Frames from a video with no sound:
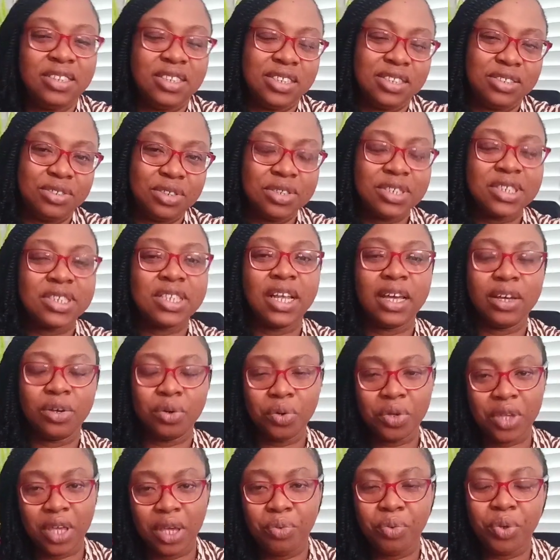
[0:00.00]
she just like,
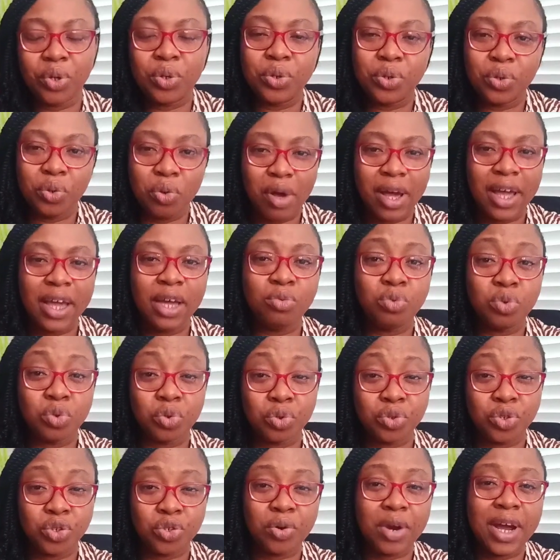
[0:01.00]
okay, we could go ahead, we
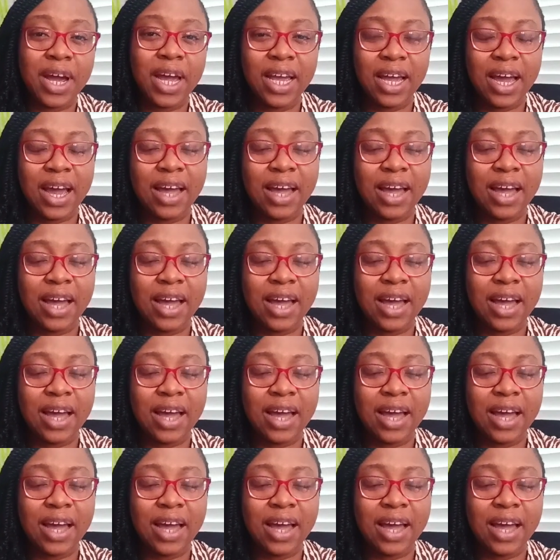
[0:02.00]
could try.